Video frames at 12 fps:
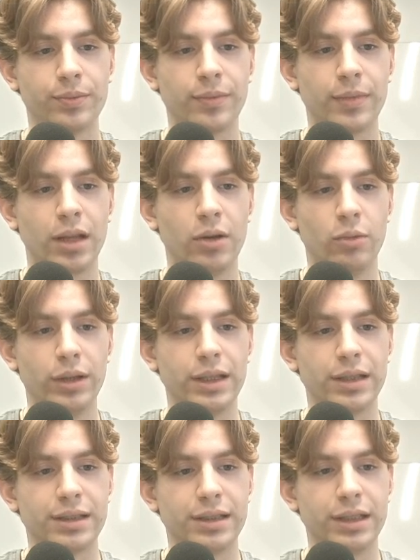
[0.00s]
We can
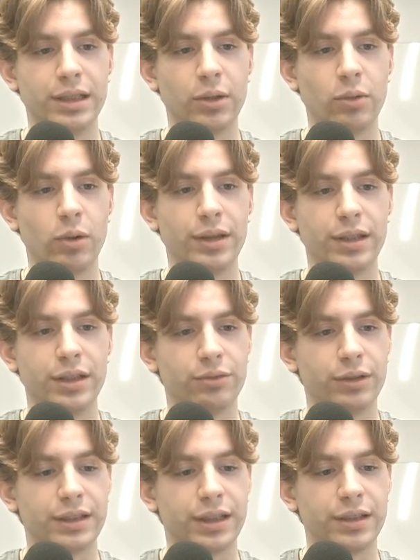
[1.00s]
see when this
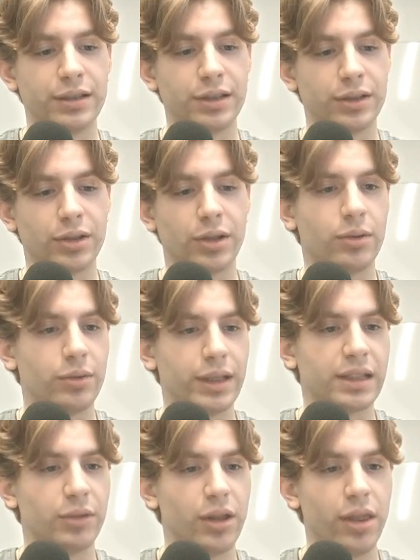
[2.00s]
resets, so next
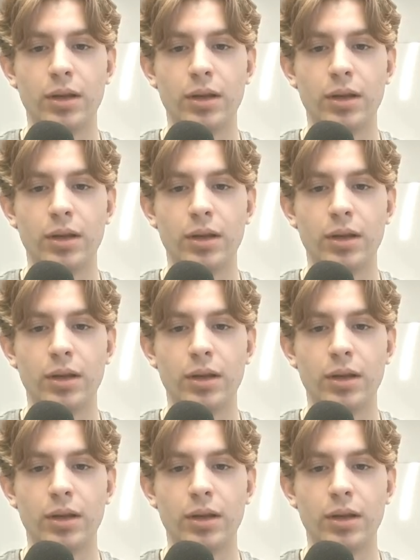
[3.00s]
month.